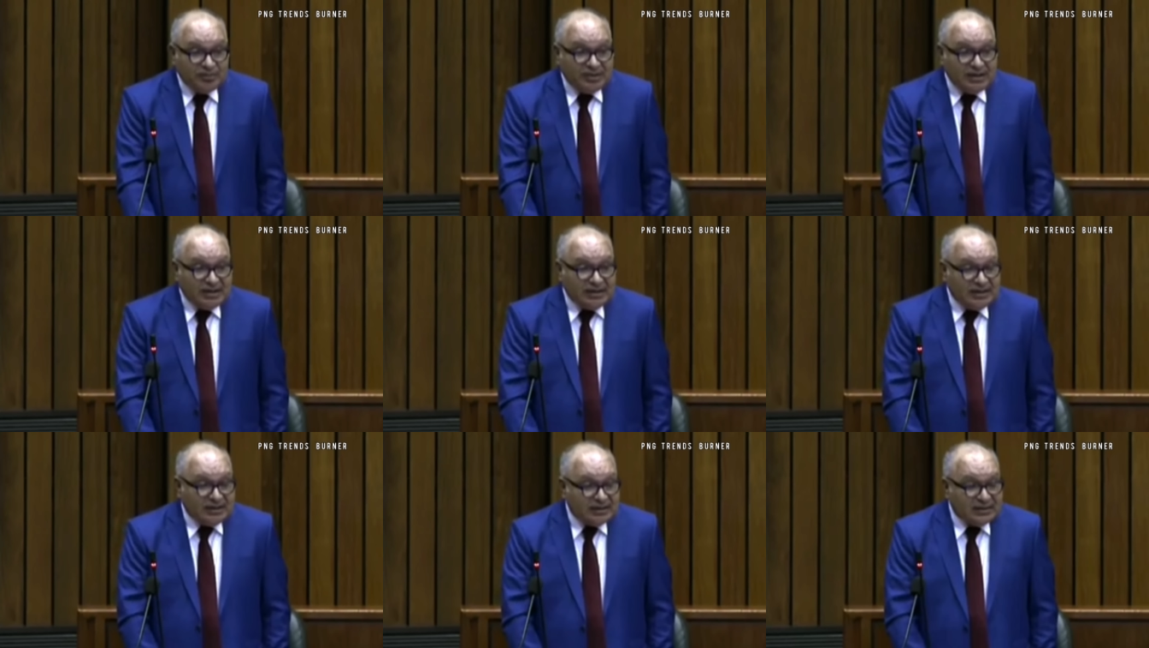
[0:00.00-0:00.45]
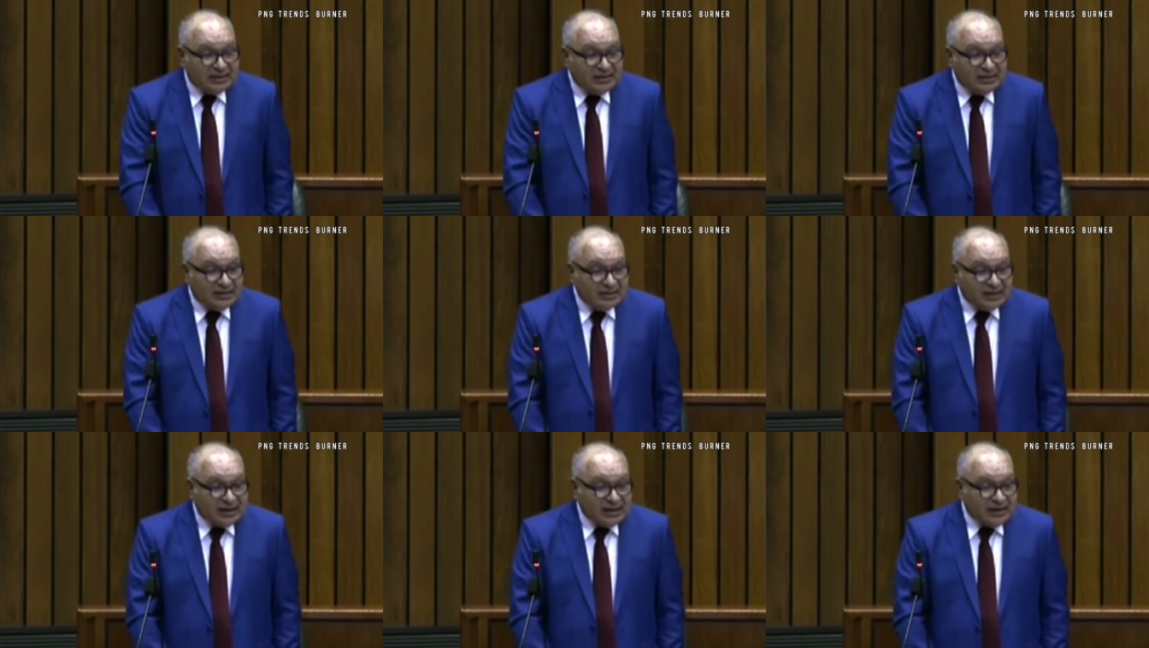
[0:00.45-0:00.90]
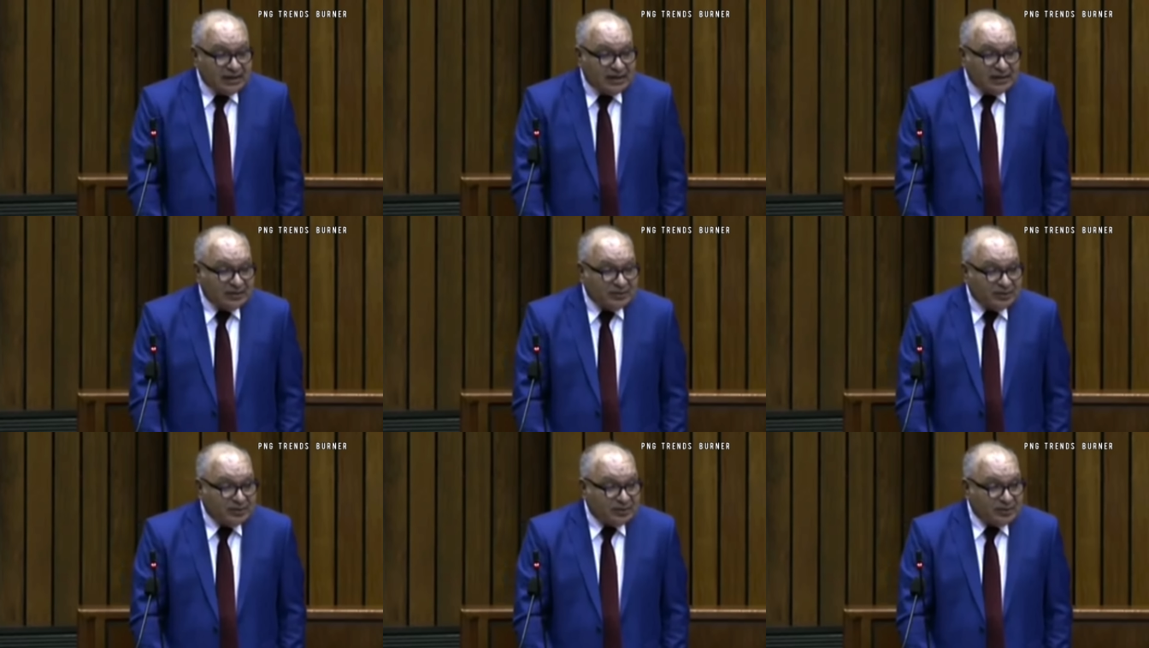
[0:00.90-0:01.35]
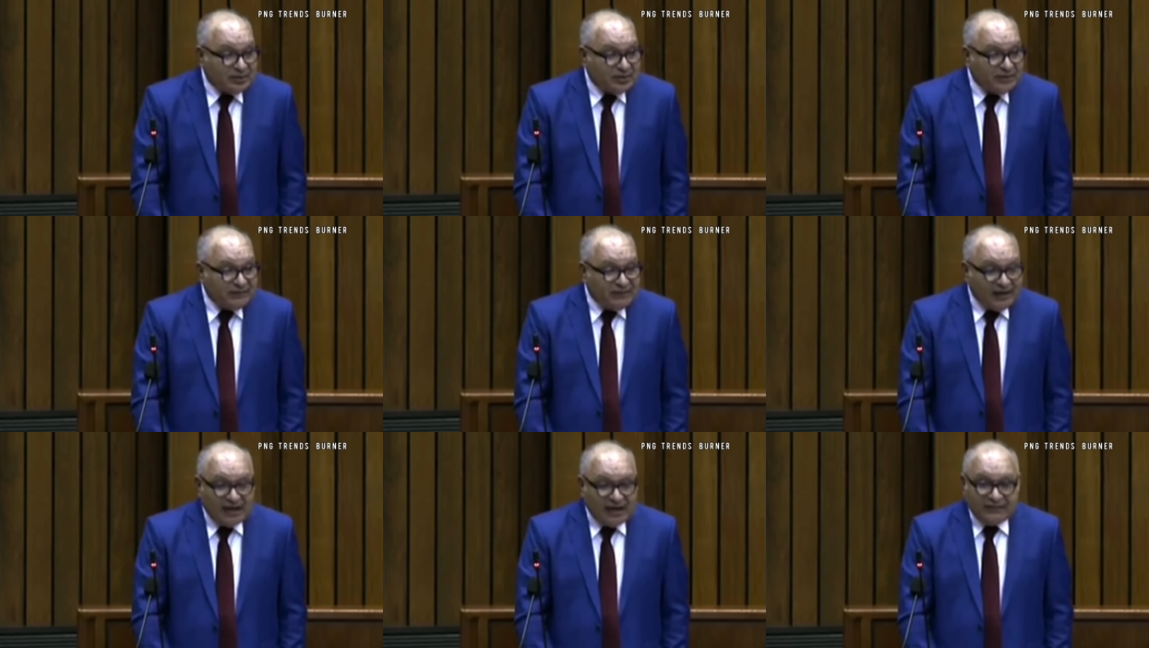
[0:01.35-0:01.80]
billion kina in
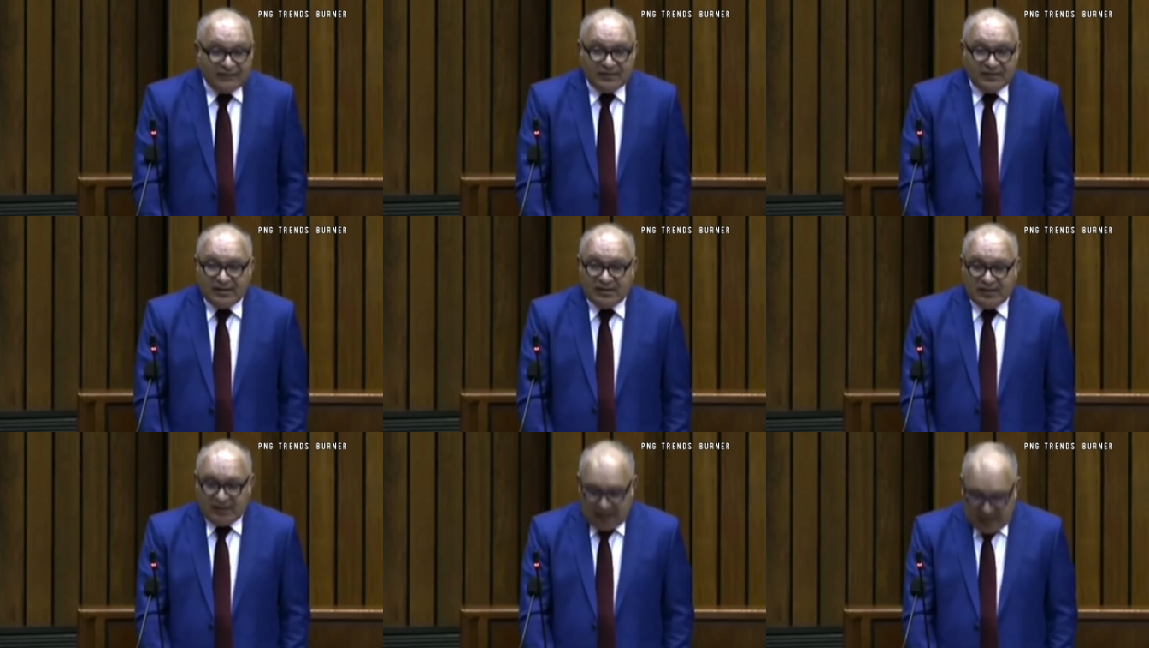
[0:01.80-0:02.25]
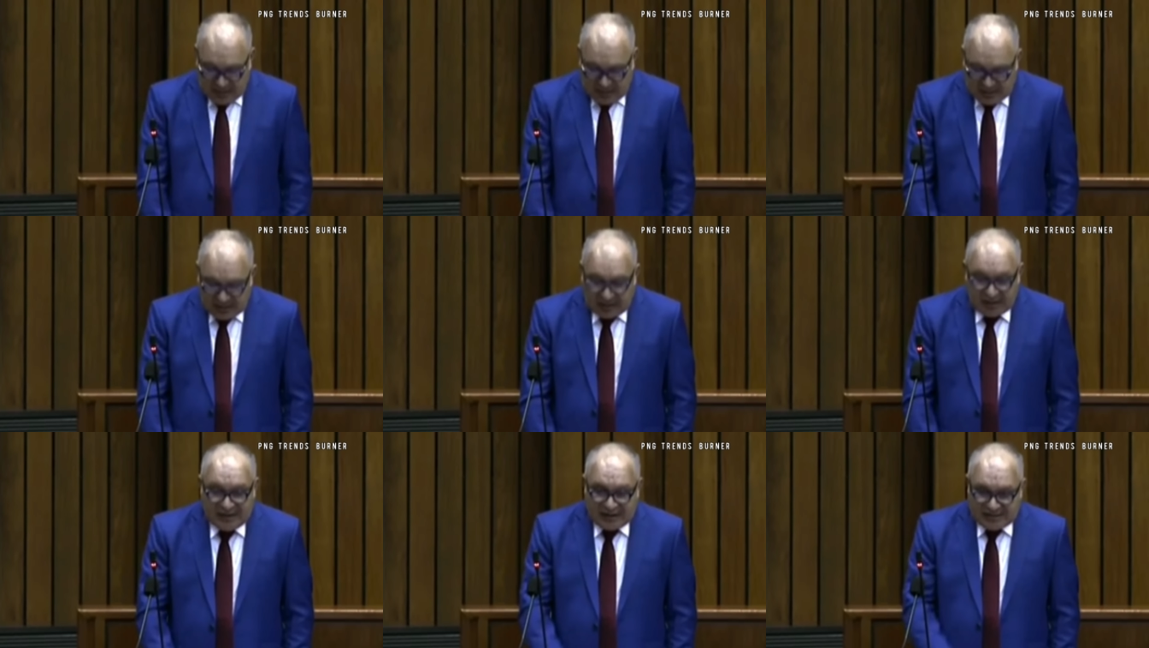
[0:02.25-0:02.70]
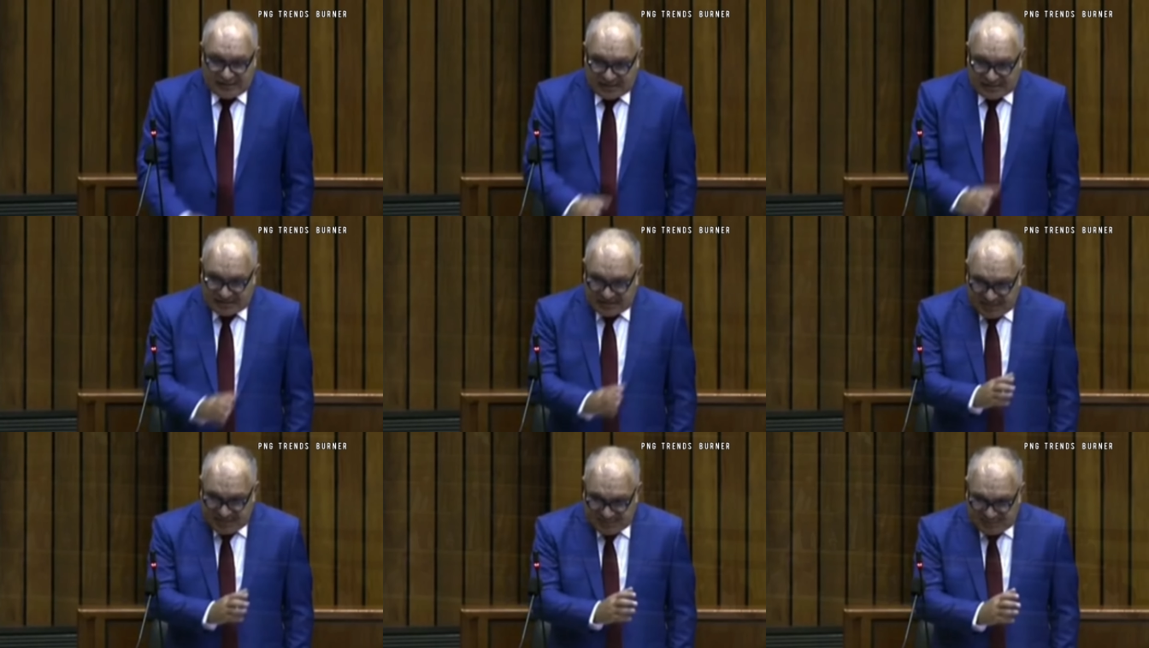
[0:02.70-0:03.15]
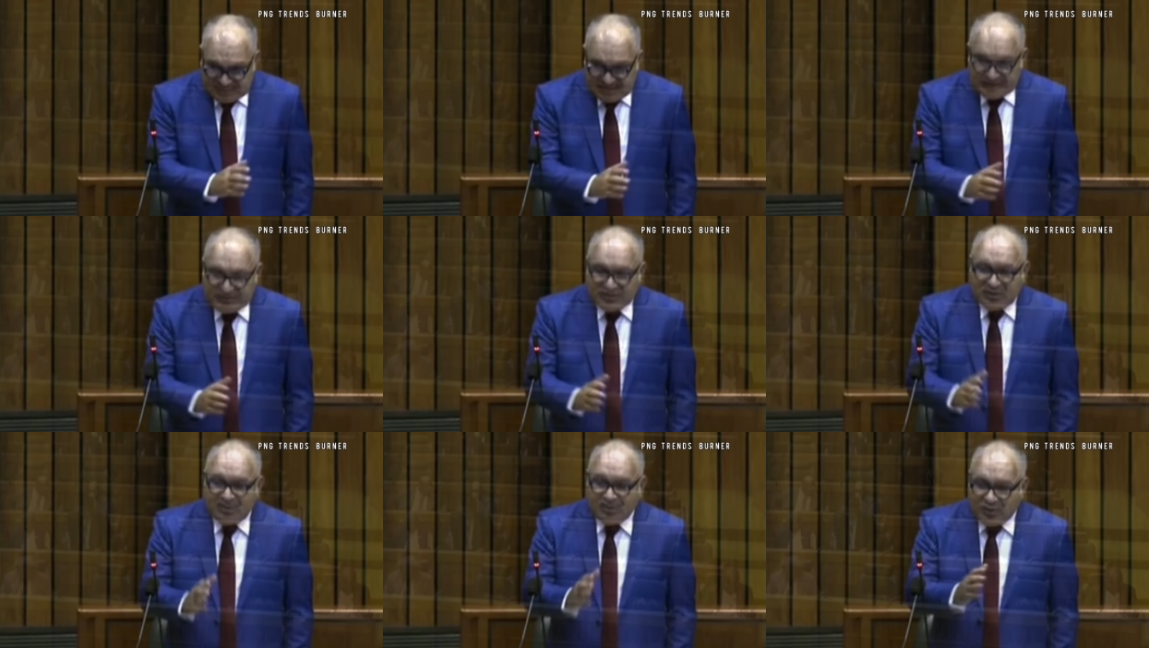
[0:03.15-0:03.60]
2025. Now, that's a
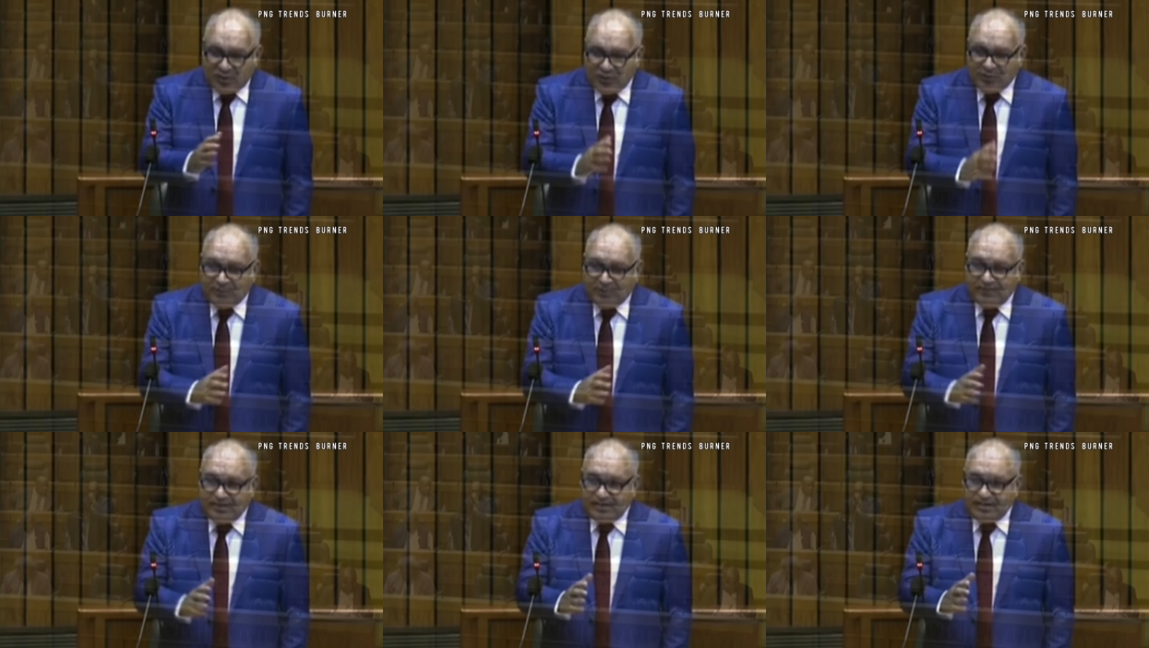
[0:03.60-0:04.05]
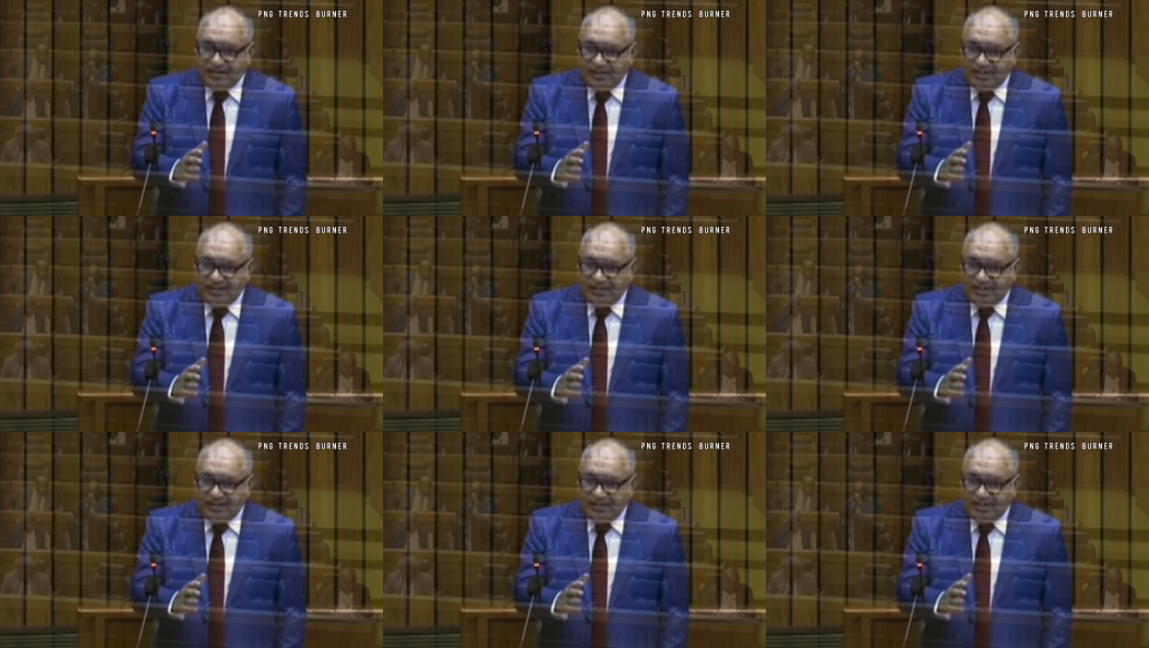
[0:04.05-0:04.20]
substantial growth over